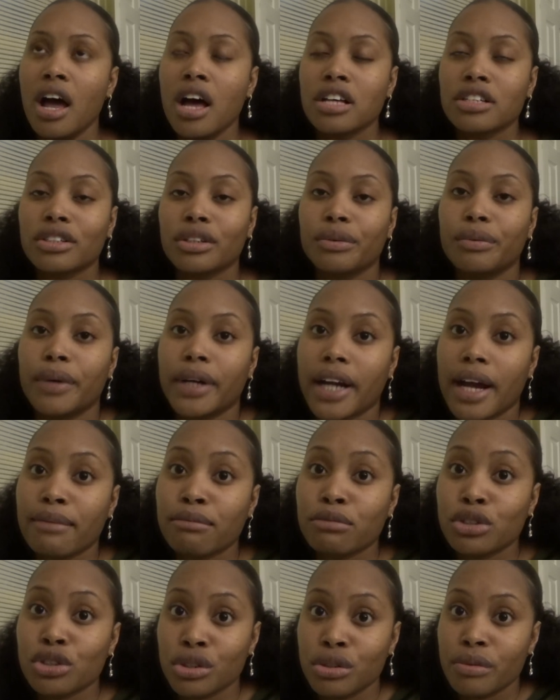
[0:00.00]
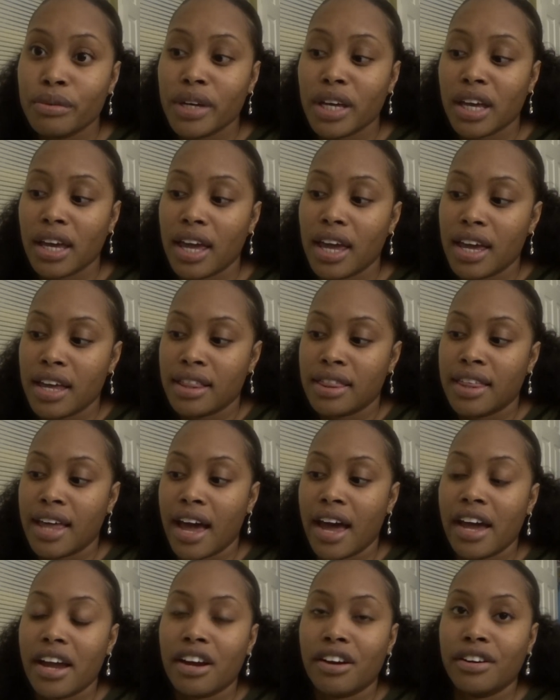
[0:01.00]
So what I'm doing in
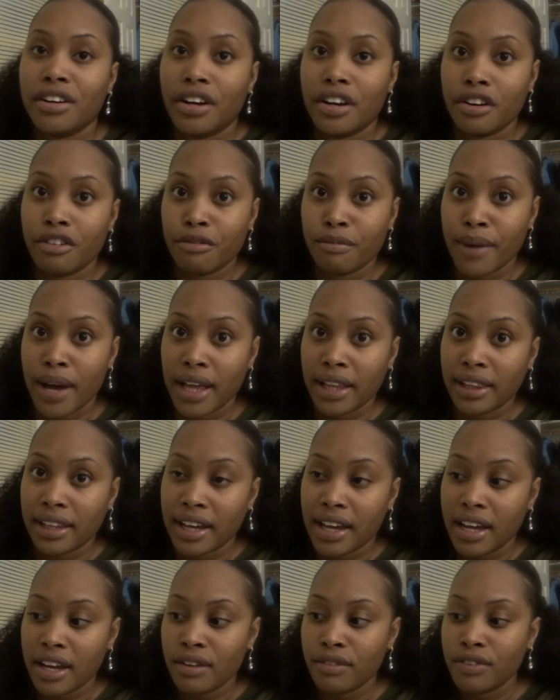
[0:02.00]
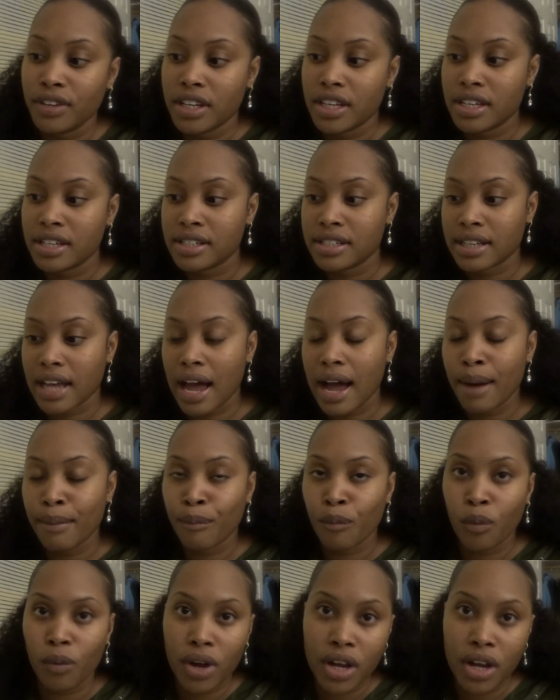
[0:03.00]
that area of my life is I'm